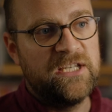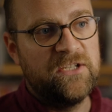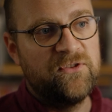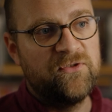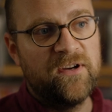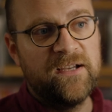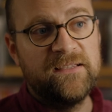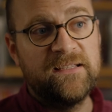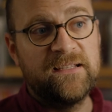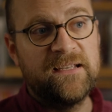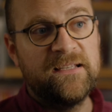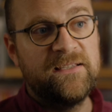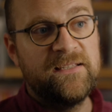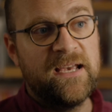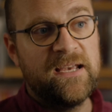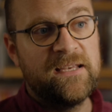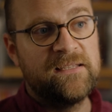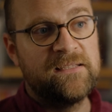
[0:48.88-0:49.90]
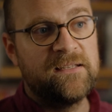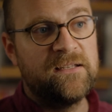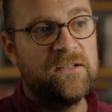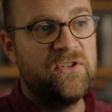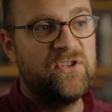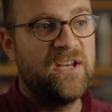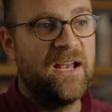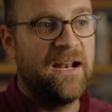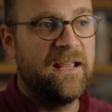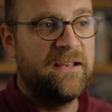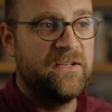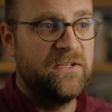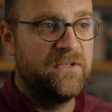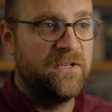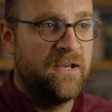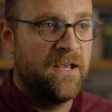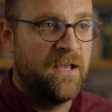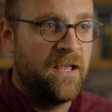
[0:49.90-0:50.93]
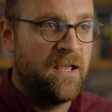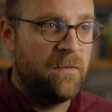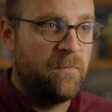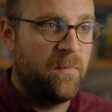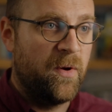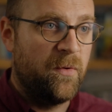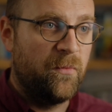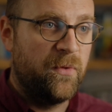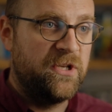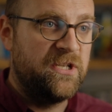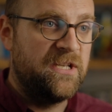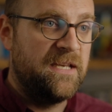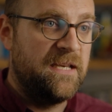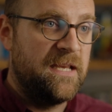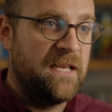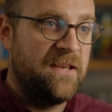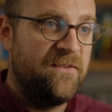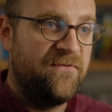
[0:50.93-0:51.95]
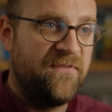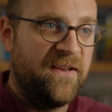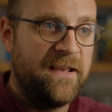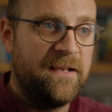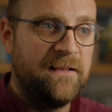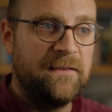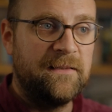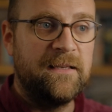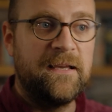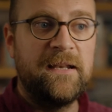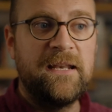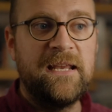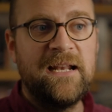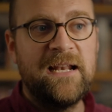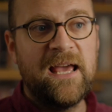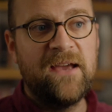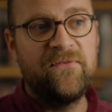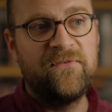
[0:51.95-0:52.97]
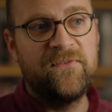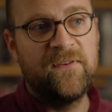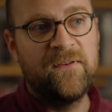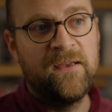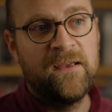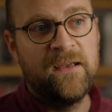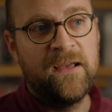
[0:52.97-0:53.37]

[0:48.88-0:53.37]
he tried to contest and challenge, but which he failed, and he left